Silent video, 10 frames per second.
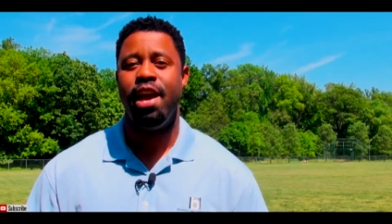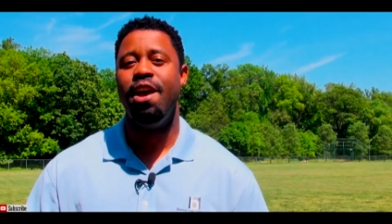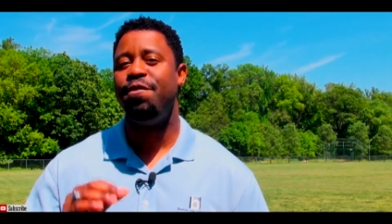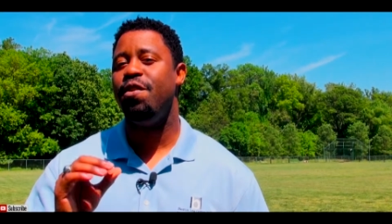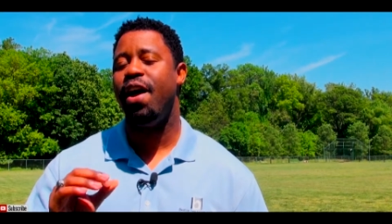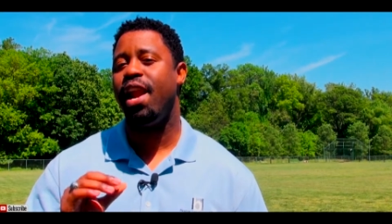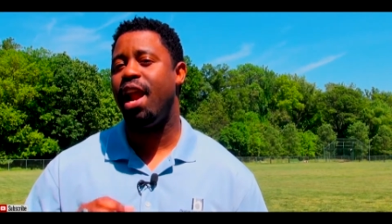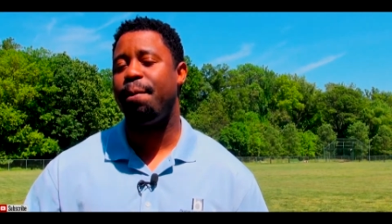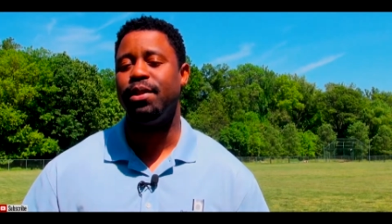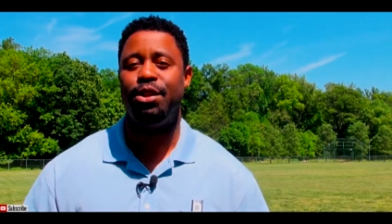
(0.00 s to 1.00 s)
If you've had
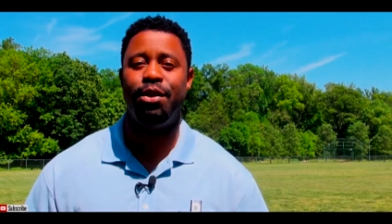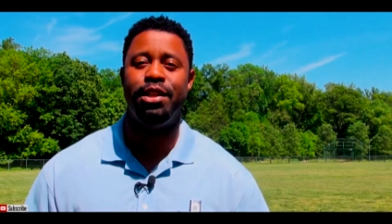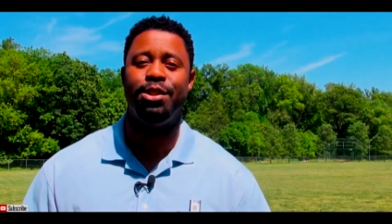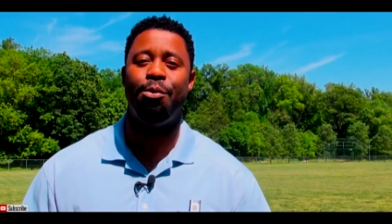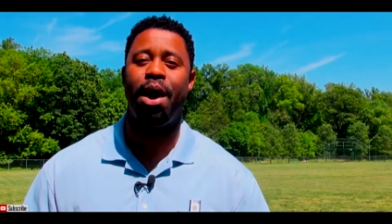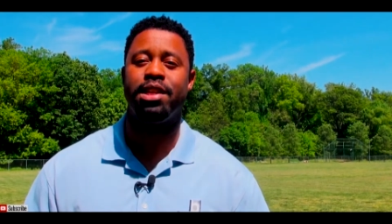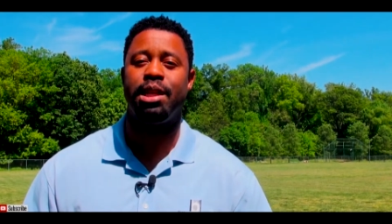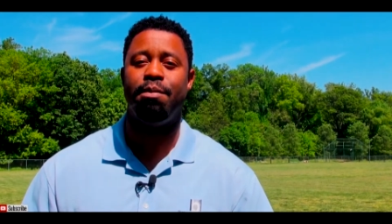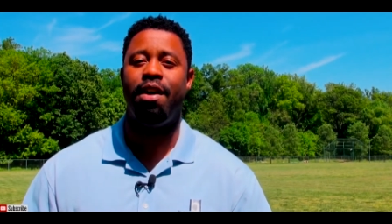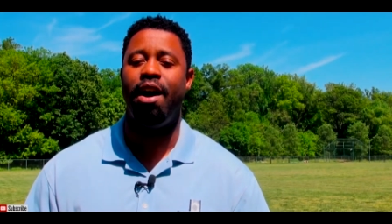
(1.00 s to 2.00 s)
an opportunity to watch
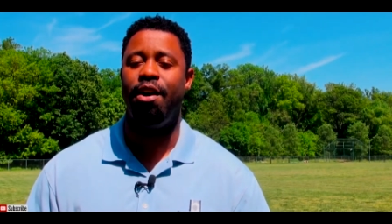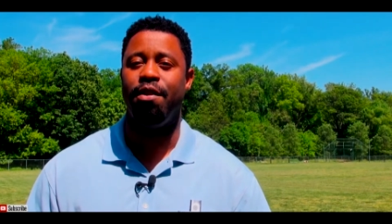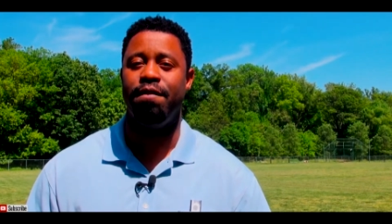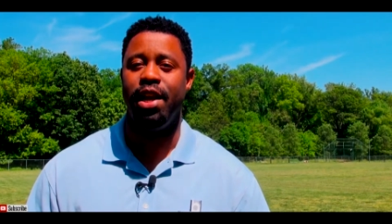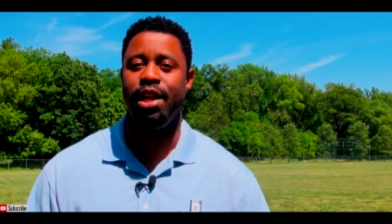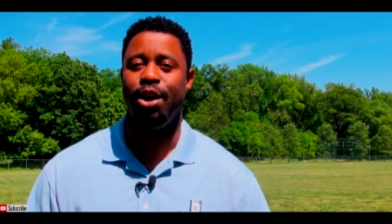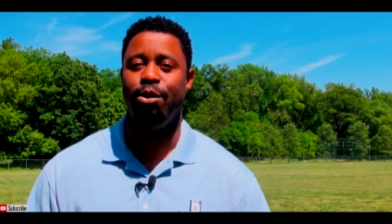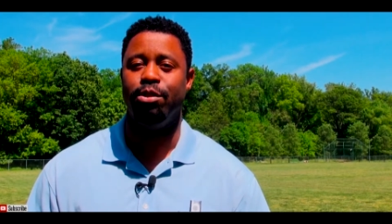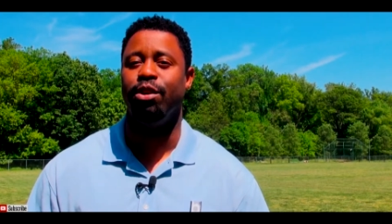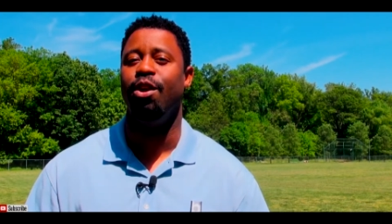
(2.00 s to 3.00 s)
some of our other
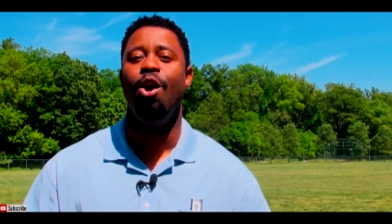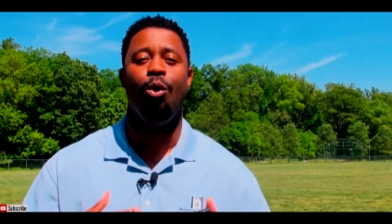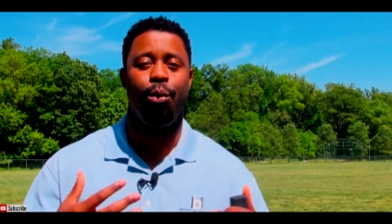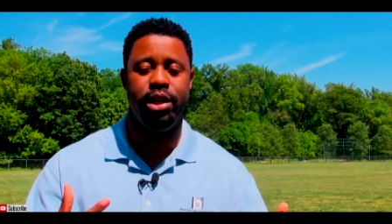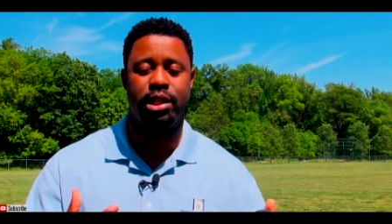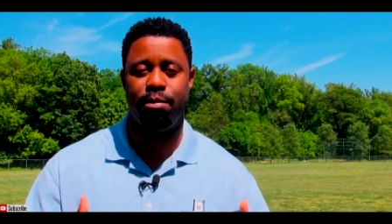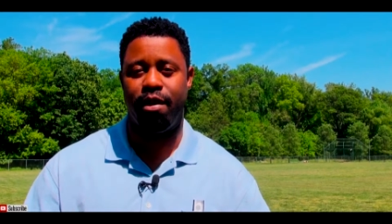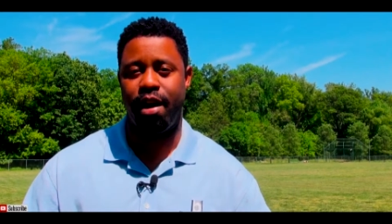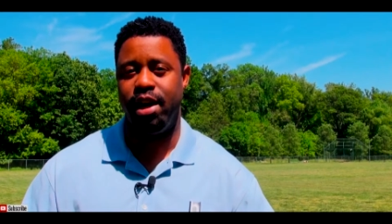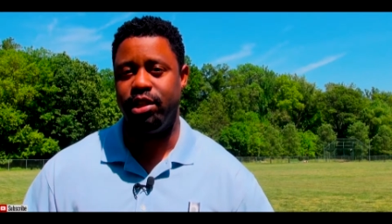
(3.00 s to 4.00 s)
videos or read some of
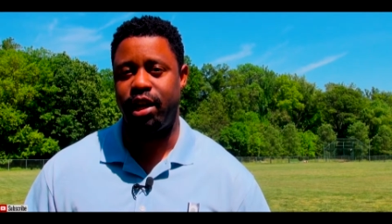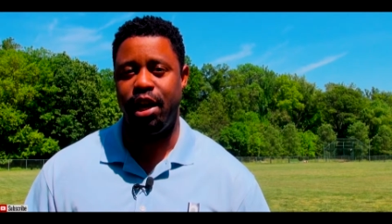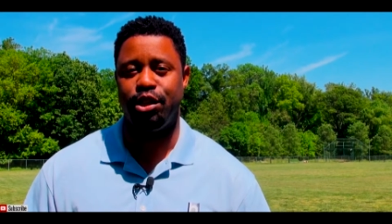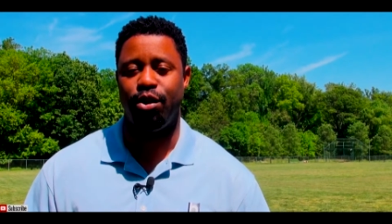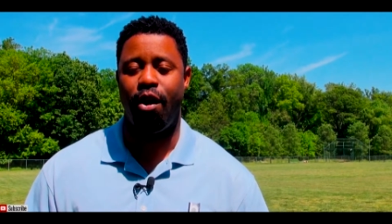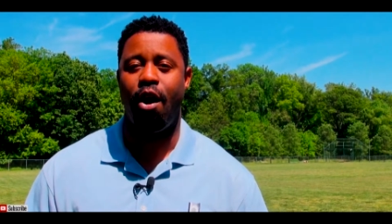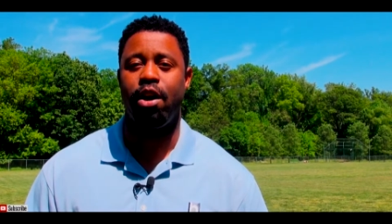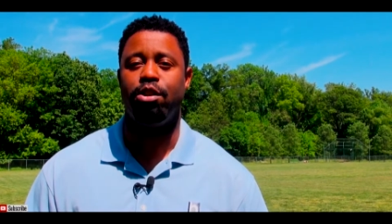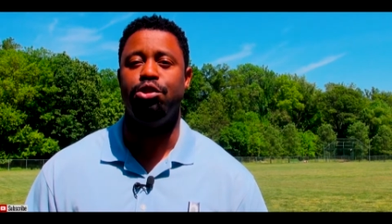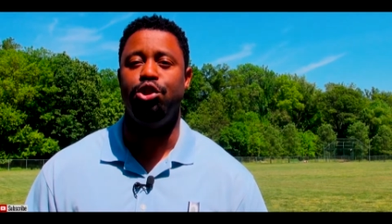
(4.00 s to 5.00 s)
our educational
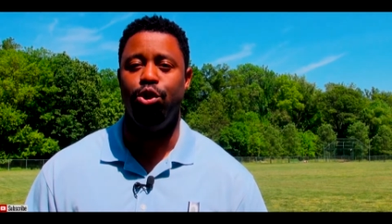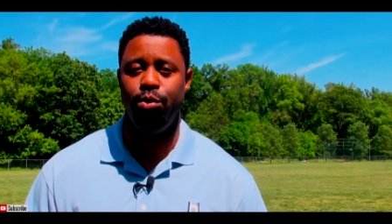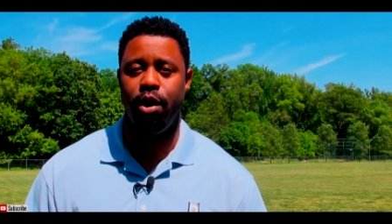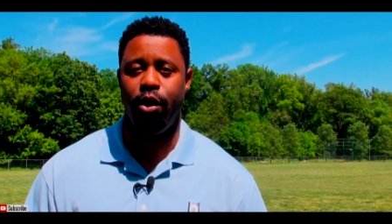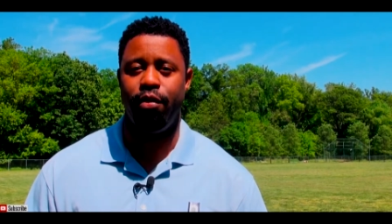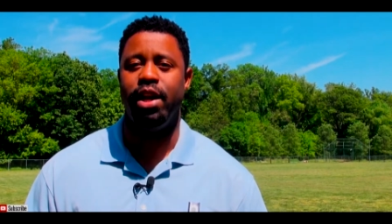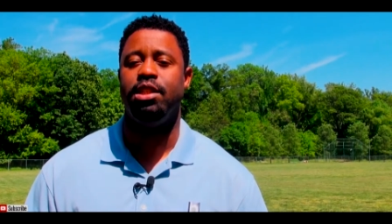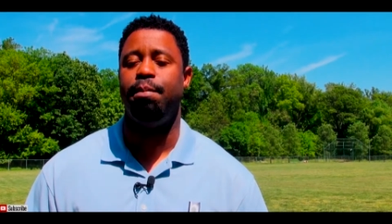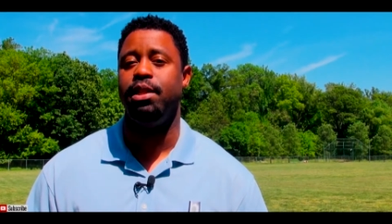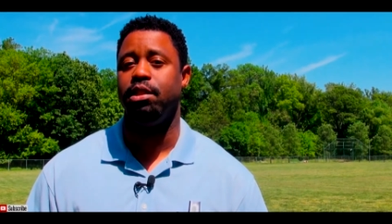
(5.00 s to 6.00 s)
articles, you know that
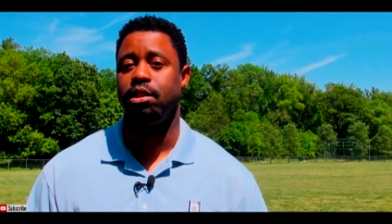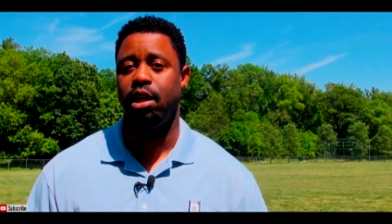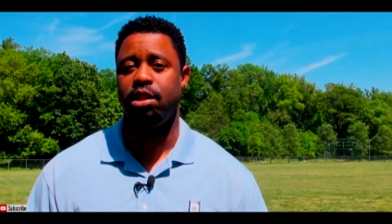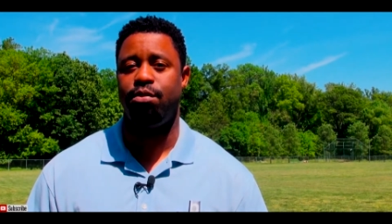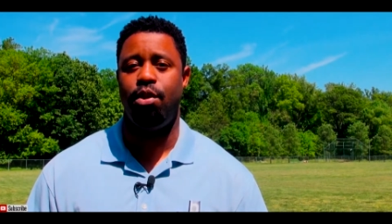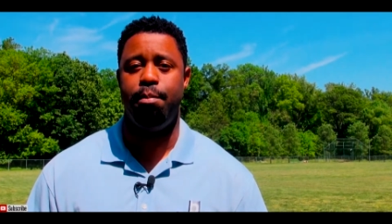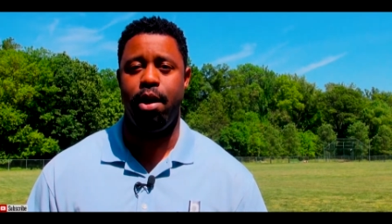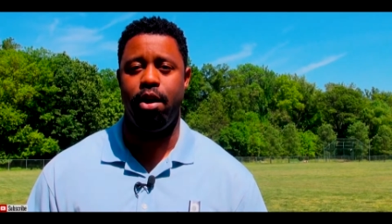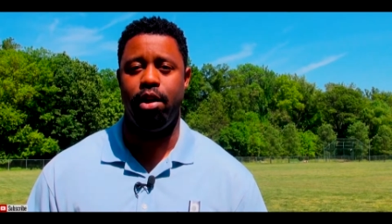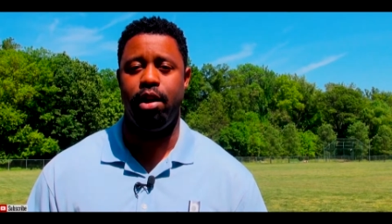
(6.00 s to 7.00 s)
to be successful in
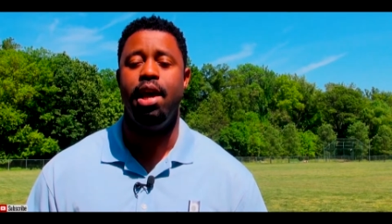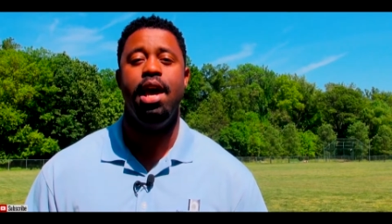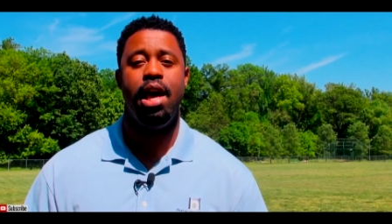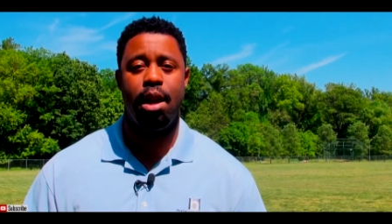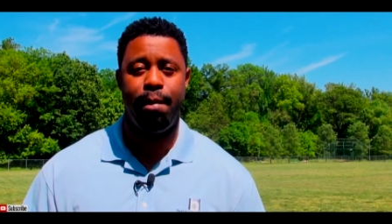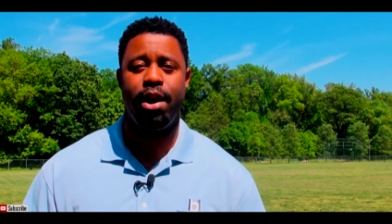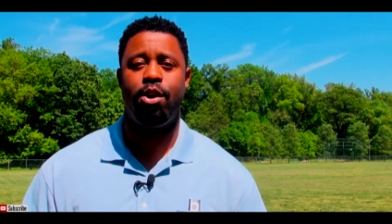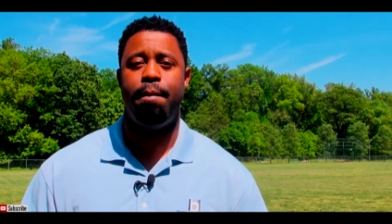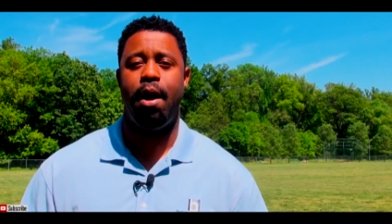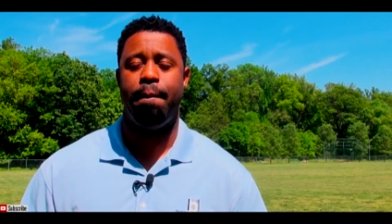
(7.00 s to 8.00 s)
Maryland in a
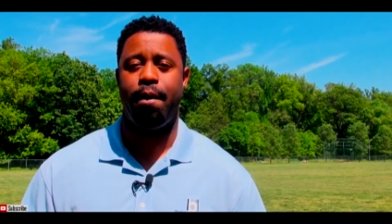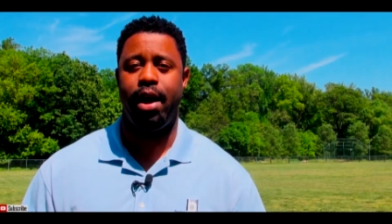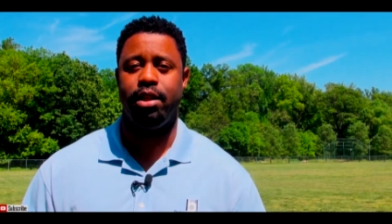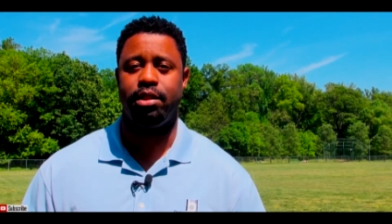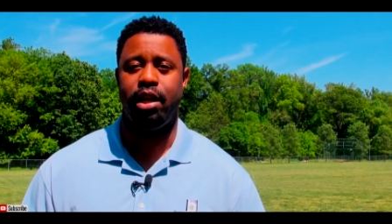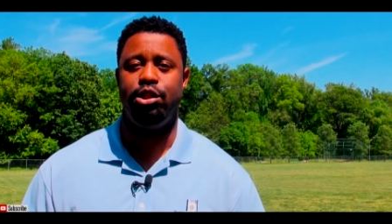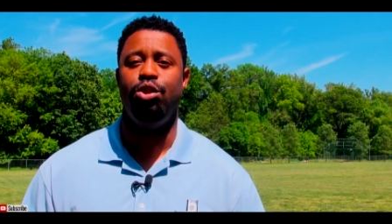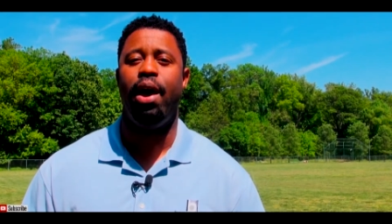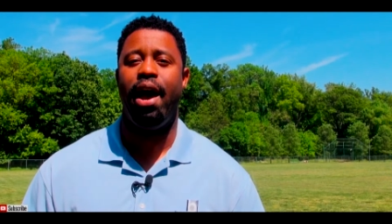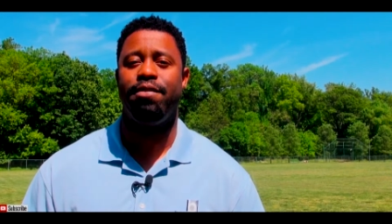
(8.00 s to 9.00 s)
medical malpractice case,
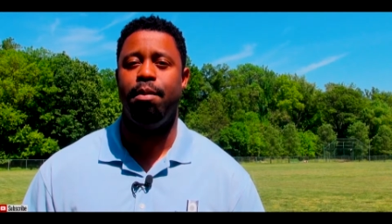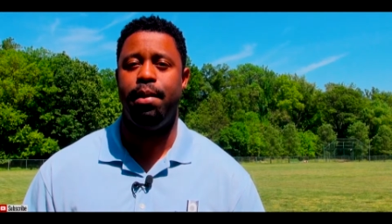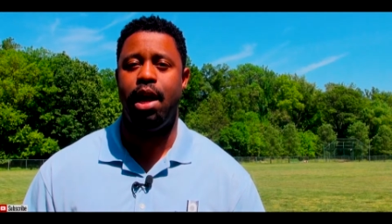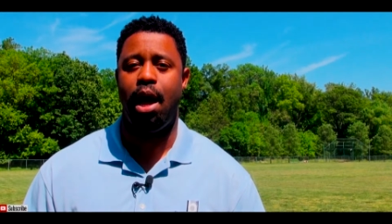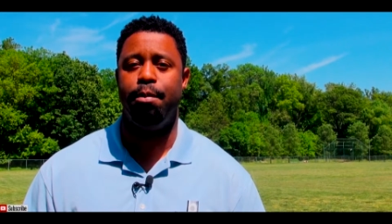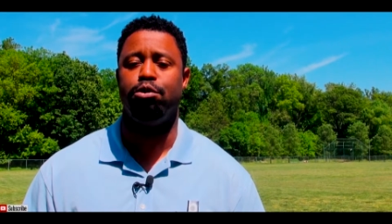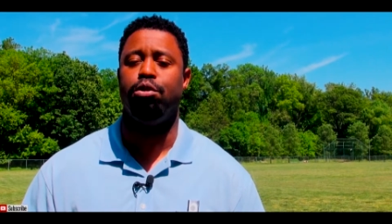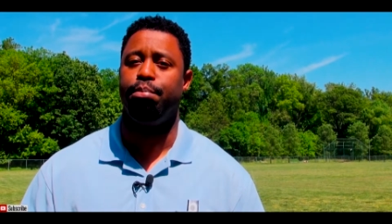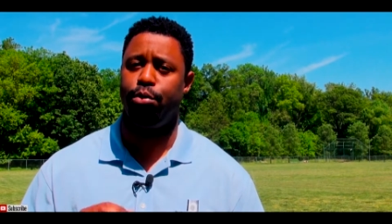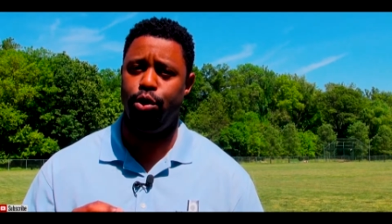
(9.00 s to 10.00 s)
you have to be able
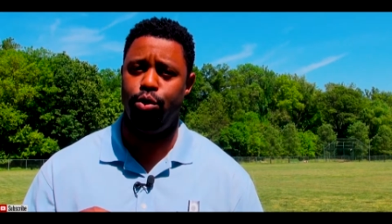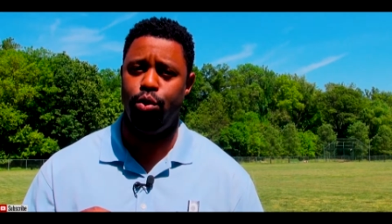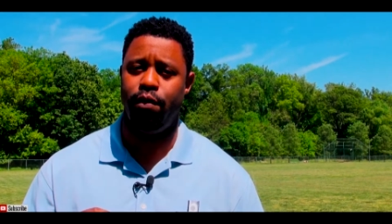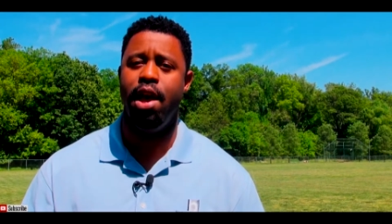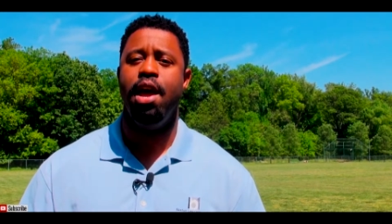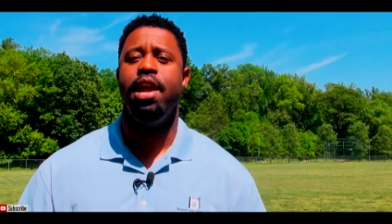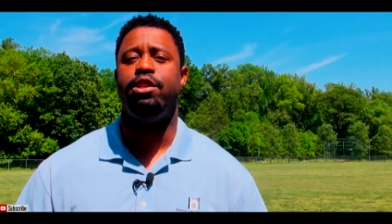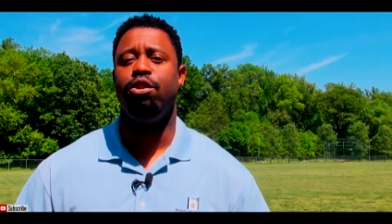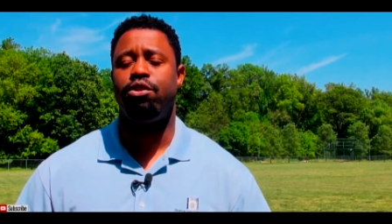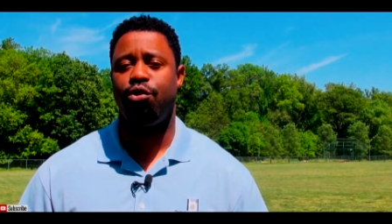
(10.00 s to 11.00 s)
to prove
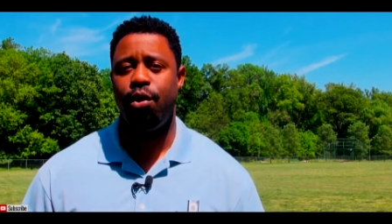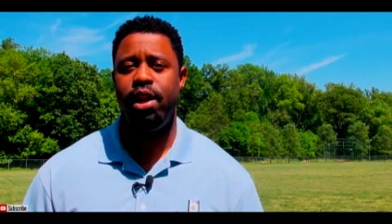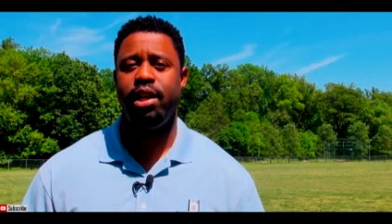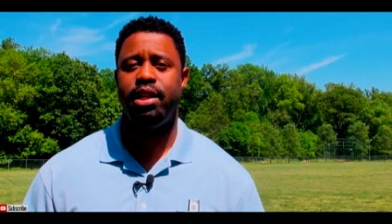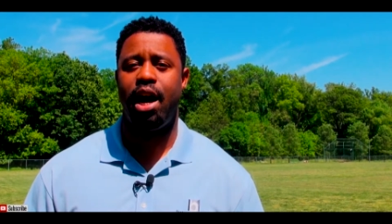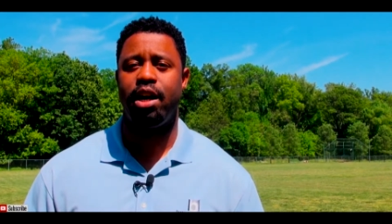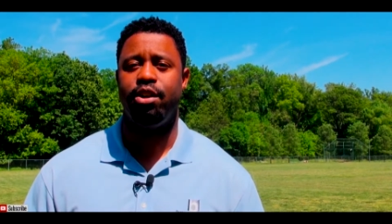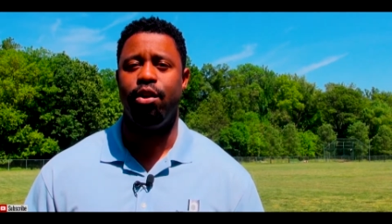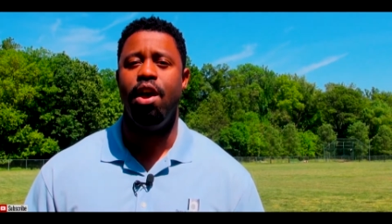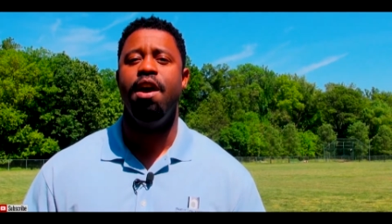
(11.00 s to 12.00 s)
that your treating
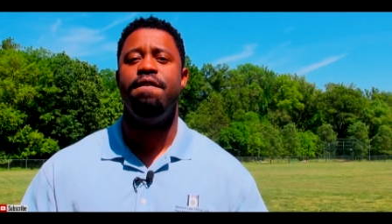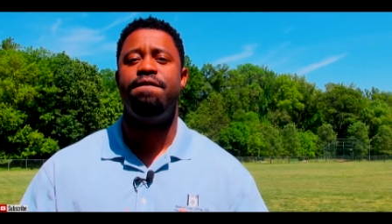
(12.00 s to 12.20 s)
doctor